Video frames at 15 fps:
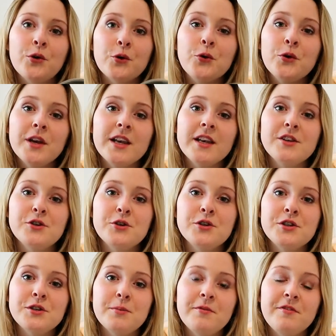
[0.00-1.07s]
and going and
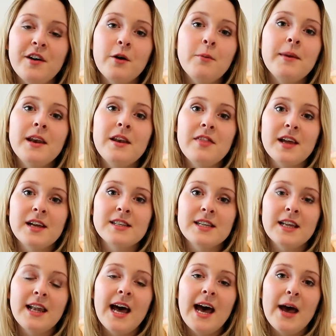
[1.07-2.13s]
doing some filming and things
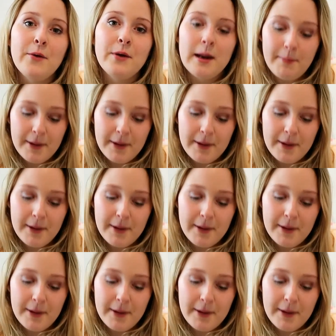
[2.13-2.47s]
like that out and